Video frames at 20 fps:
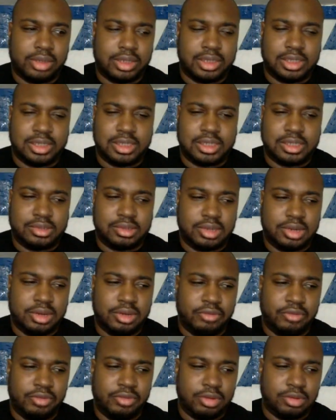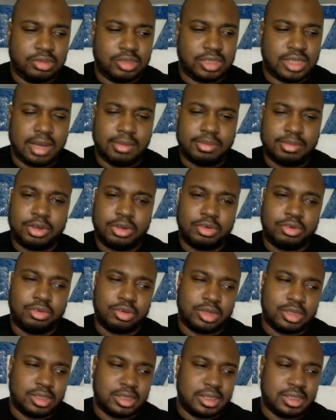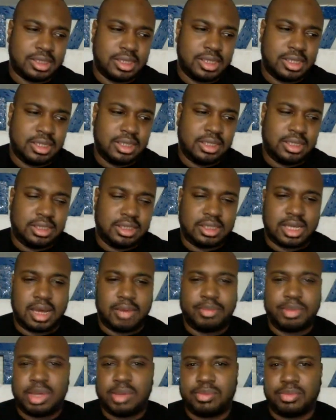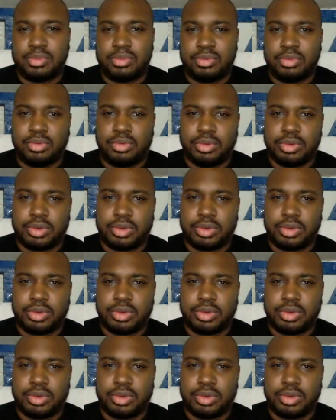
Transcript: And he's, real skeptical because he's got people who are